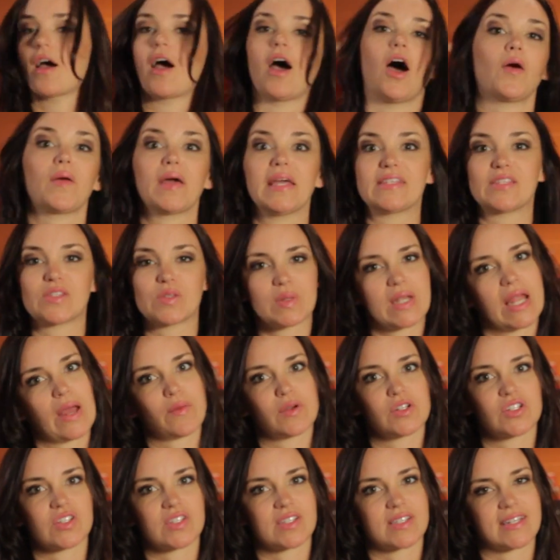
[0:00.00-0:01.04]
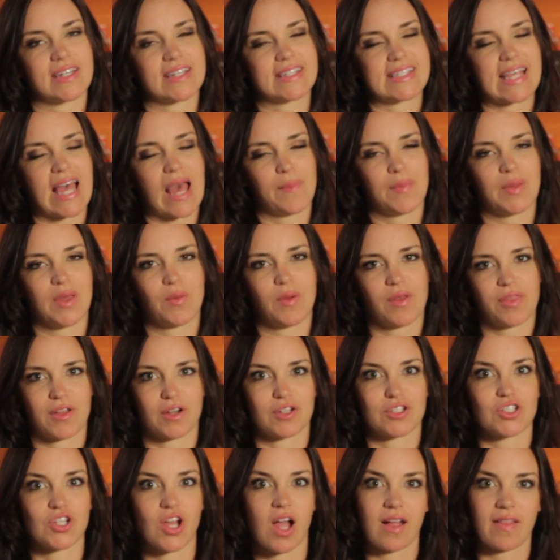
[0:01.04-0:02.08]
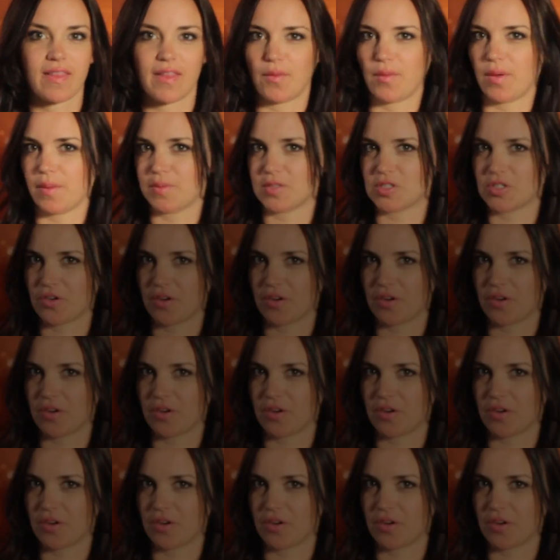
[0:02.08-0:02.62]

Okay, so now we're just gonna top it with our chocolate whipped